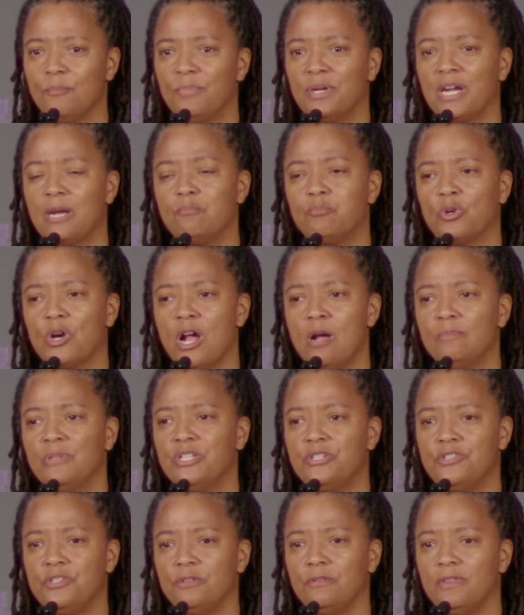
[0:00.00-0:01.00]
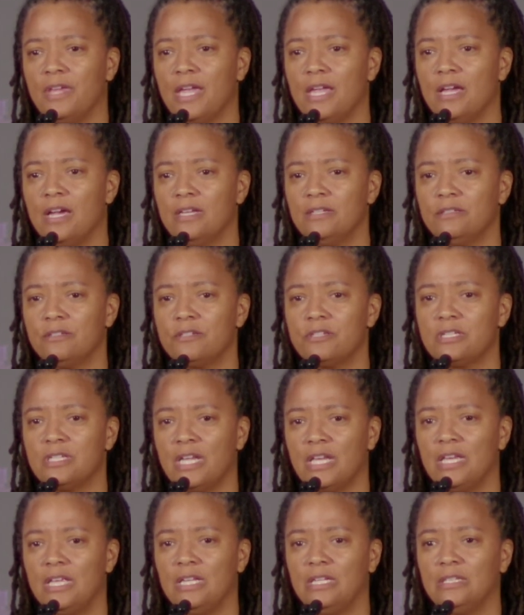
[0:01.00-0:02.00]
but I promise you, they
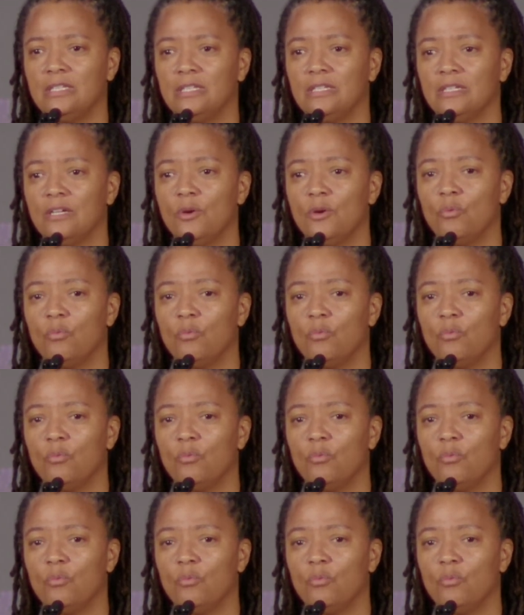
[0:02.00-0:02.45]
understand